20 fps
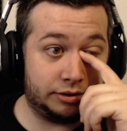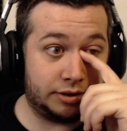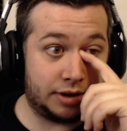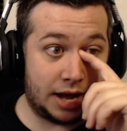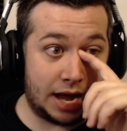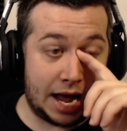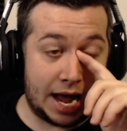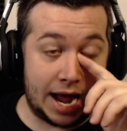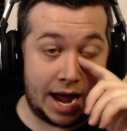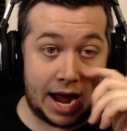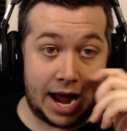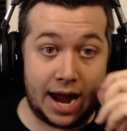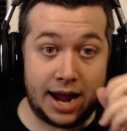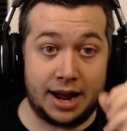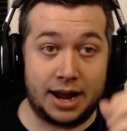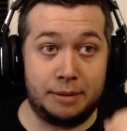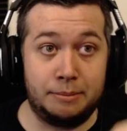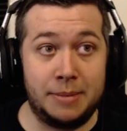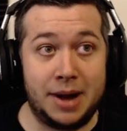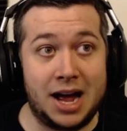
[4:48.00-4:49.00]
I
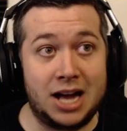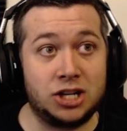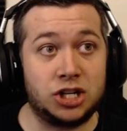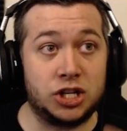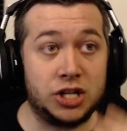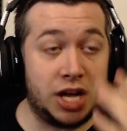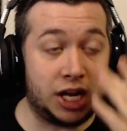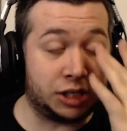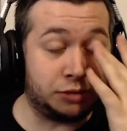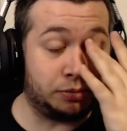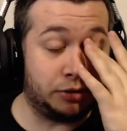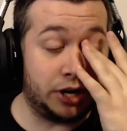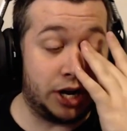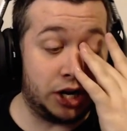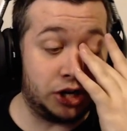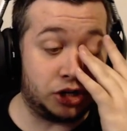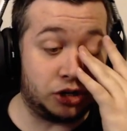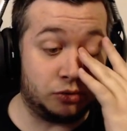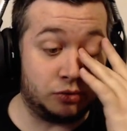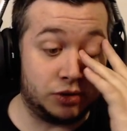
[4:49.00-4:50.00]
imagine the
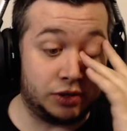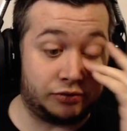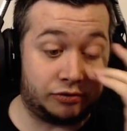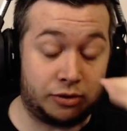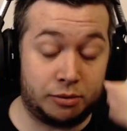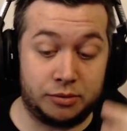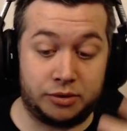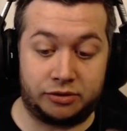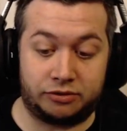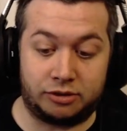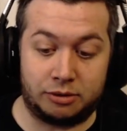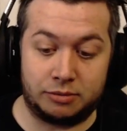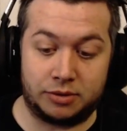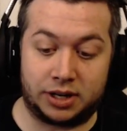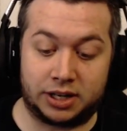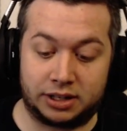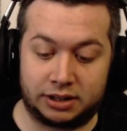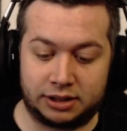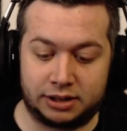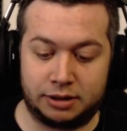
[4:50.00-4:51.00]
explanation from the
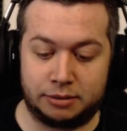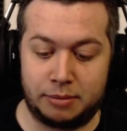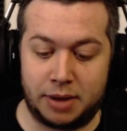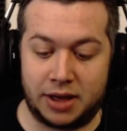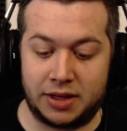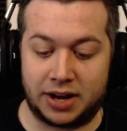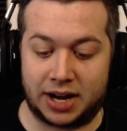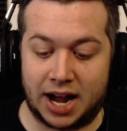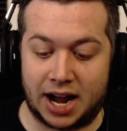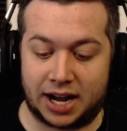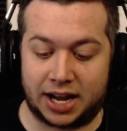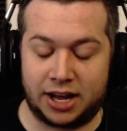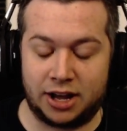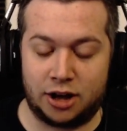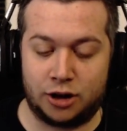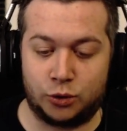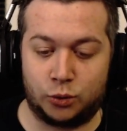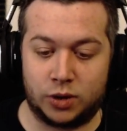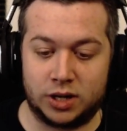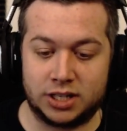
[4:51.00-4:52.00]
man that got
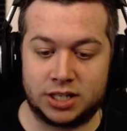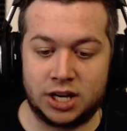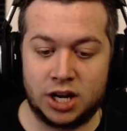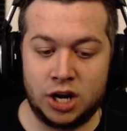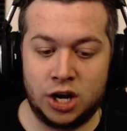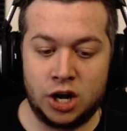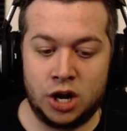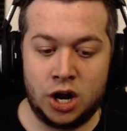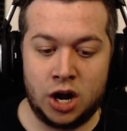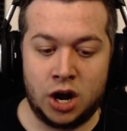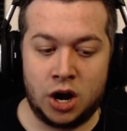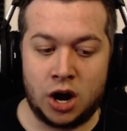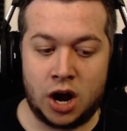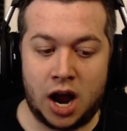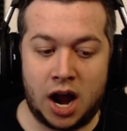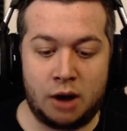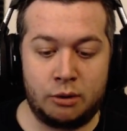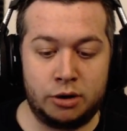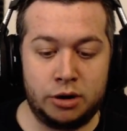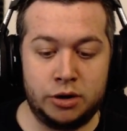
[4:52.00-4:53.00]
killed was, hey,
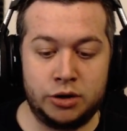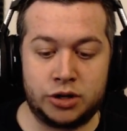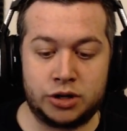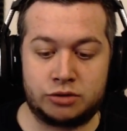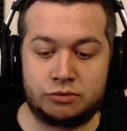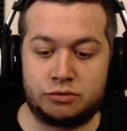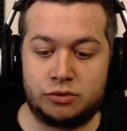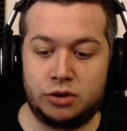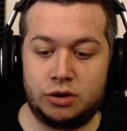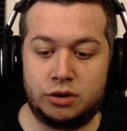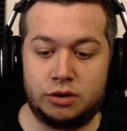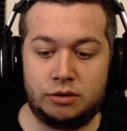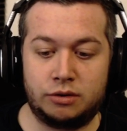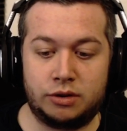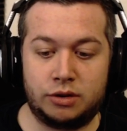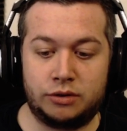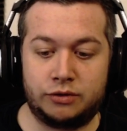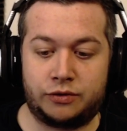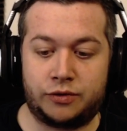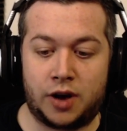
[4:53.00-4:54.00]
we were just
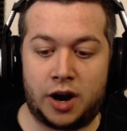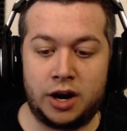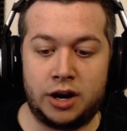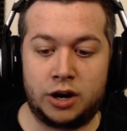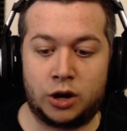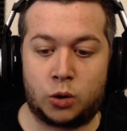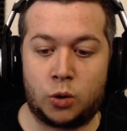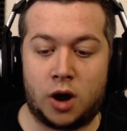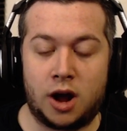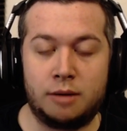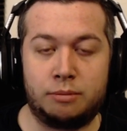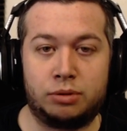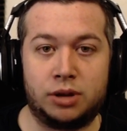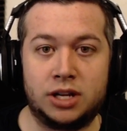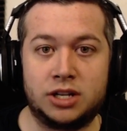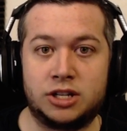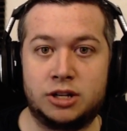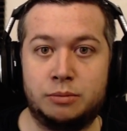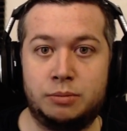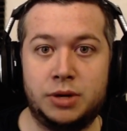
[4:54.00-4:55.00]
finding a quiet place
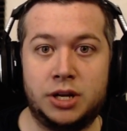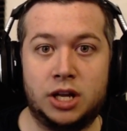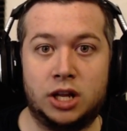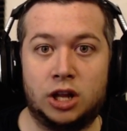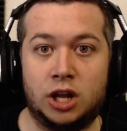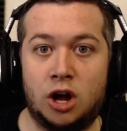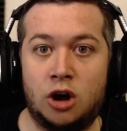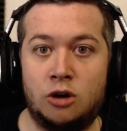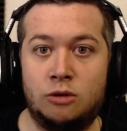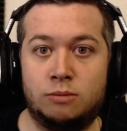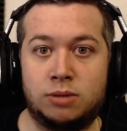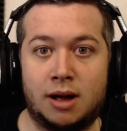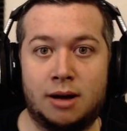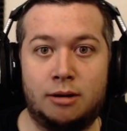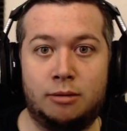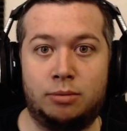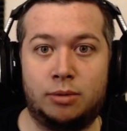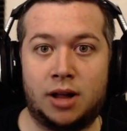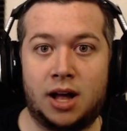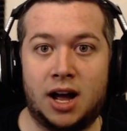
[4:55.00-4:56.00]
to be alone, blah, blah,
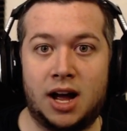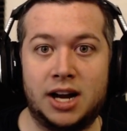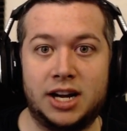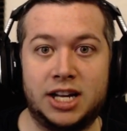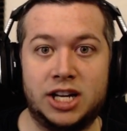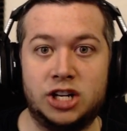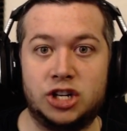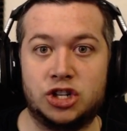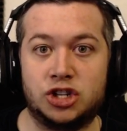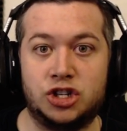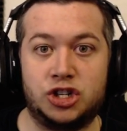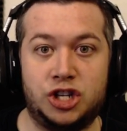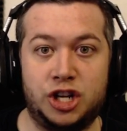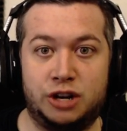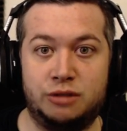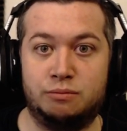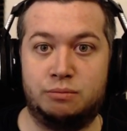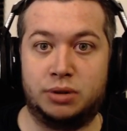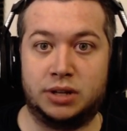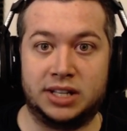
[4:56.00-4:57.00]
blah. And he just
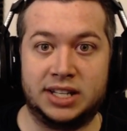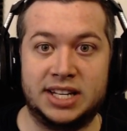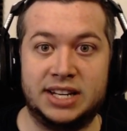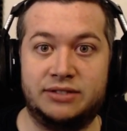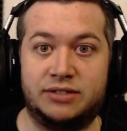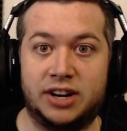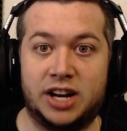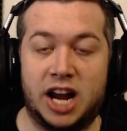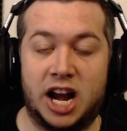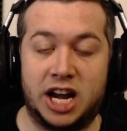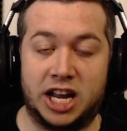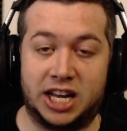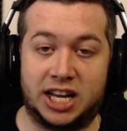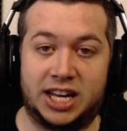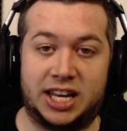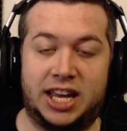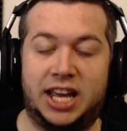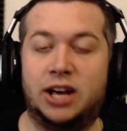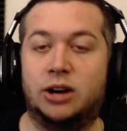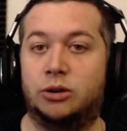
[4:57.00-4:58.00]
didn't believe it, and he
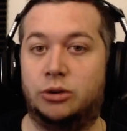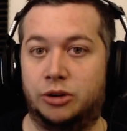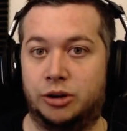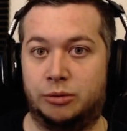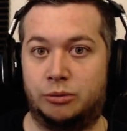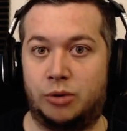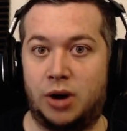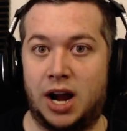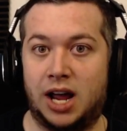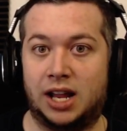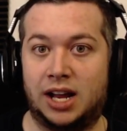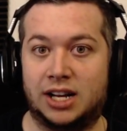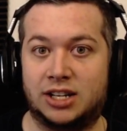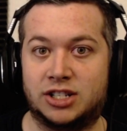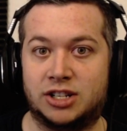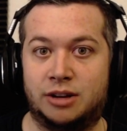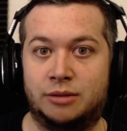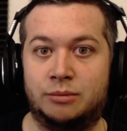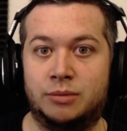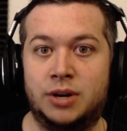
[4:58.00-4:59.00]
killed him, right? Like,
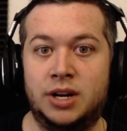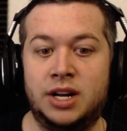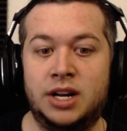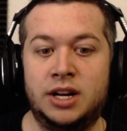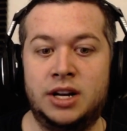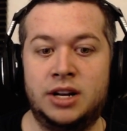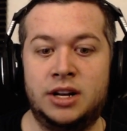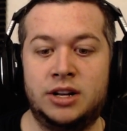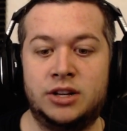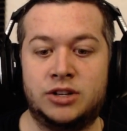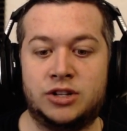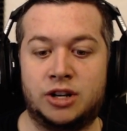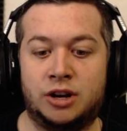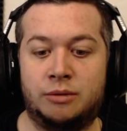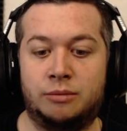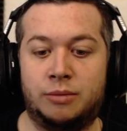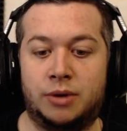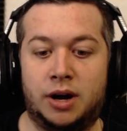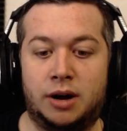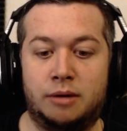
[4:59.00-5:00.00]
some... some
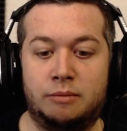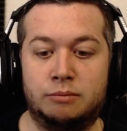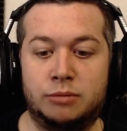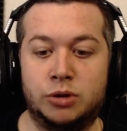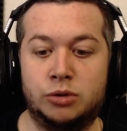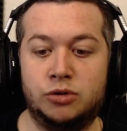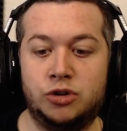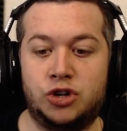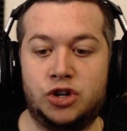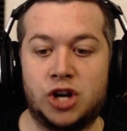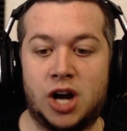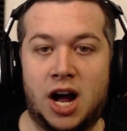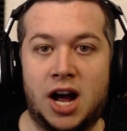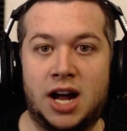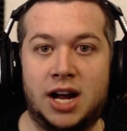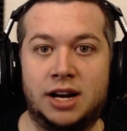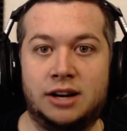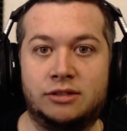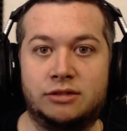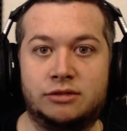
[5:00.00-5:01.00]

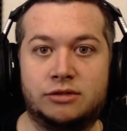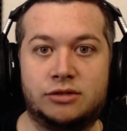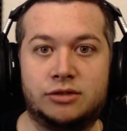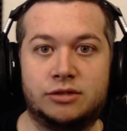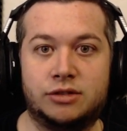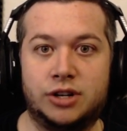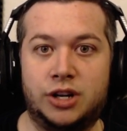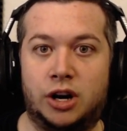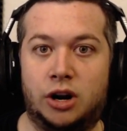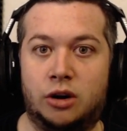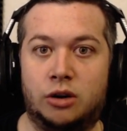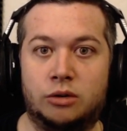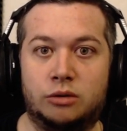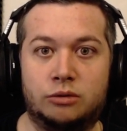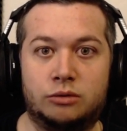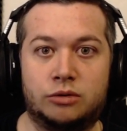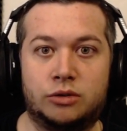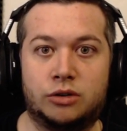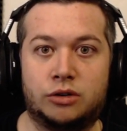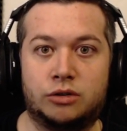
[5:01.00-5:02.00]
moonshine, you know,
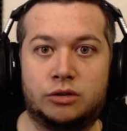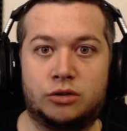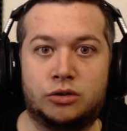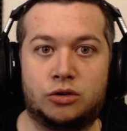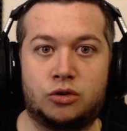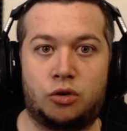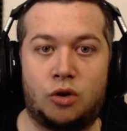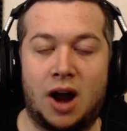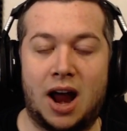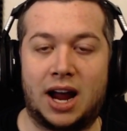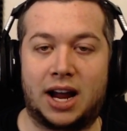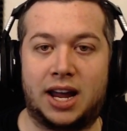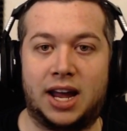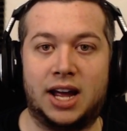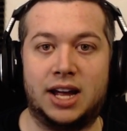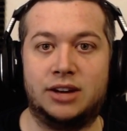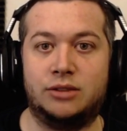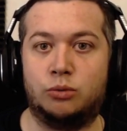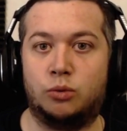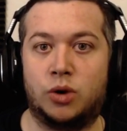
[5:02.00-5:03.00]

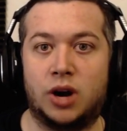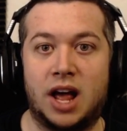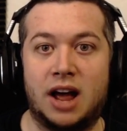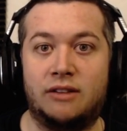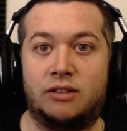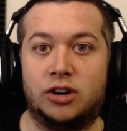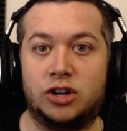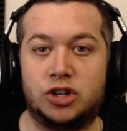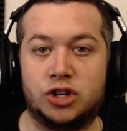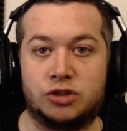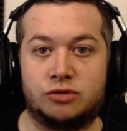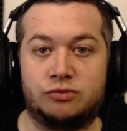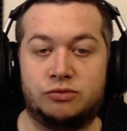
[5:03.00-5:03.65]
crackhead, whatever, just